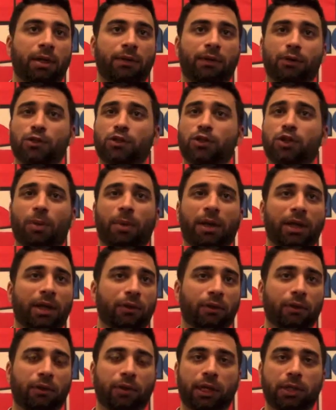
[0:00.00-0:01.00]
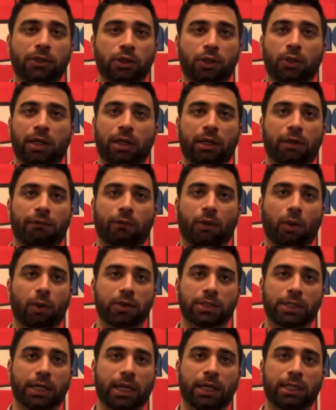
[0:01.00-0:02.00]
there's so many other things that you need to
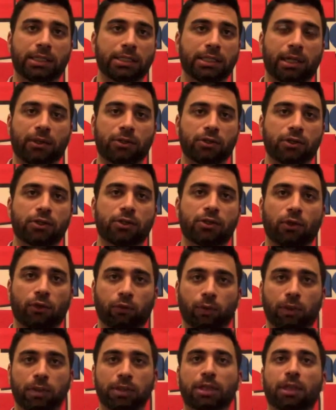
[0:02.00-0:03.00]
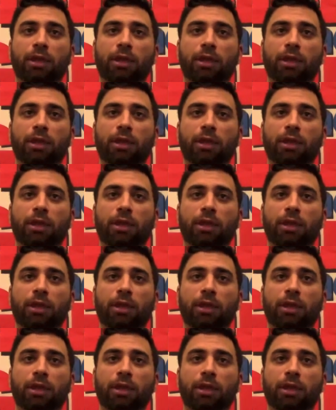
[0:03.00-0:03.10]
focus on instead of just those wins and